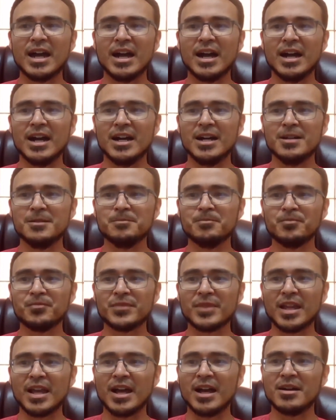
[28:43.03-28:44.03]
um,
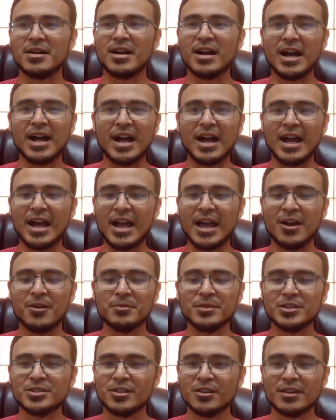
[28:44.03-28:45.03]
uh, help
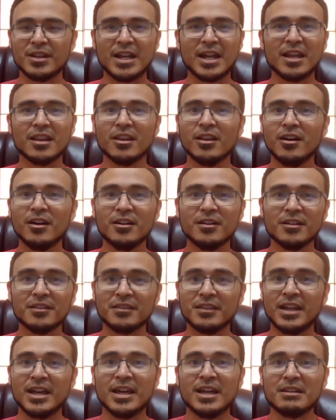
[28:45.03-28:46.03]
me show that I love
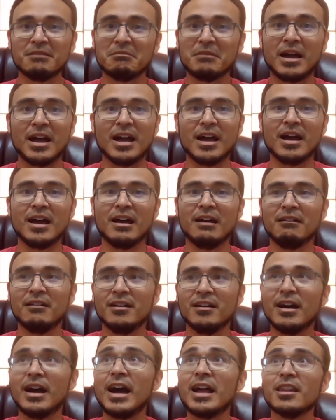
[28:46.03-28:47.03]
that uh,
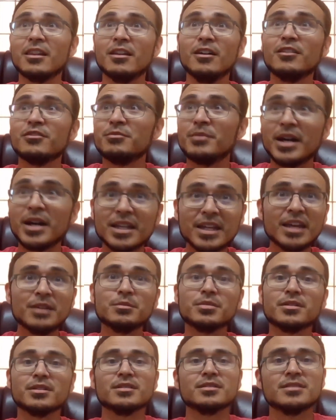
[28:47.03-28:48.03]
I love my
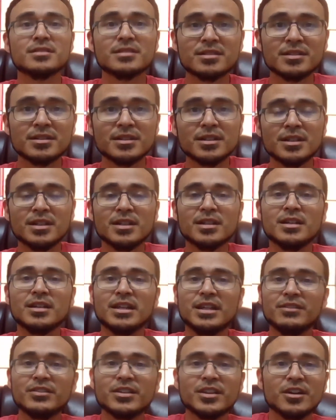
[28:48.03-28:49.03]
neighbor
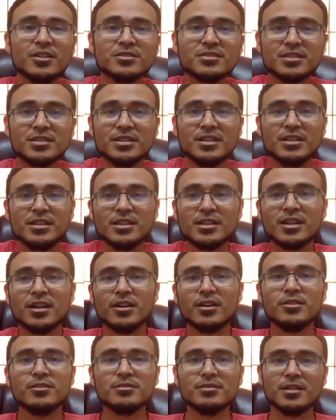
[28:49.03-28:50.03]
even those you
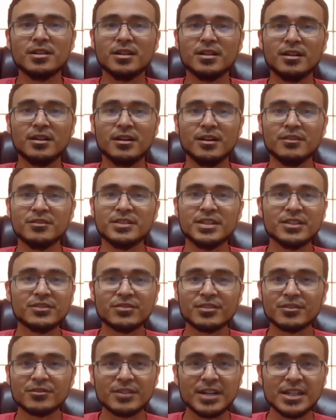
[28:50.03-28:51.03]
know uh, of a
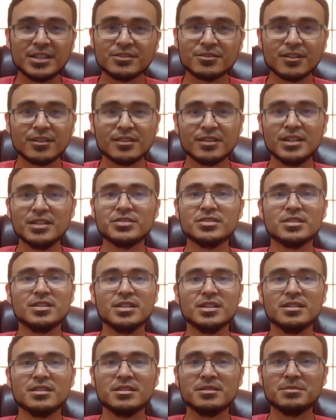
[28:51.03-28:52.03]
different race or
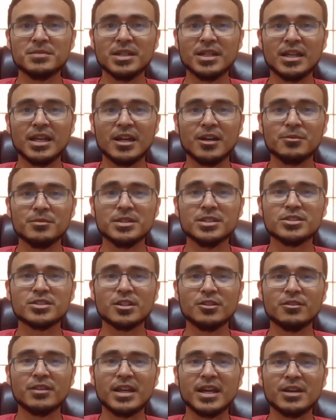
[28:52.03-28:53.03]
ethnicity than me help me
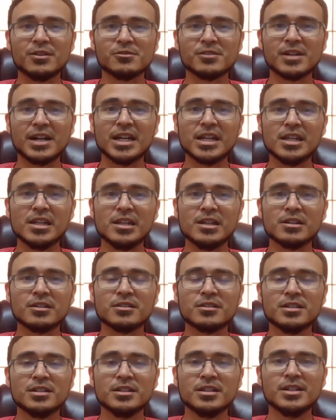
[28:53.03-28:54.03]
show that right here
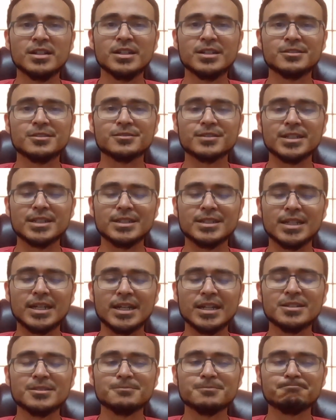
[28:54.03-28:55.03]
right
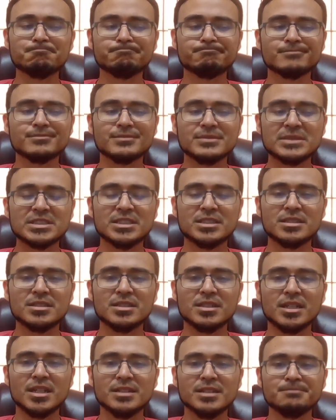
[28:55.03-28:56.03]
now
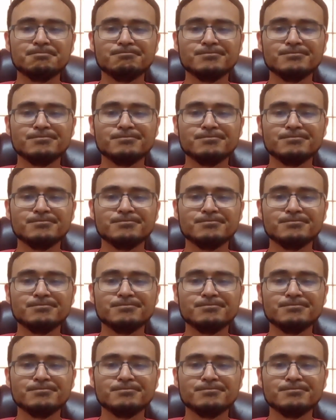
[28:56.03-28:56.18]
today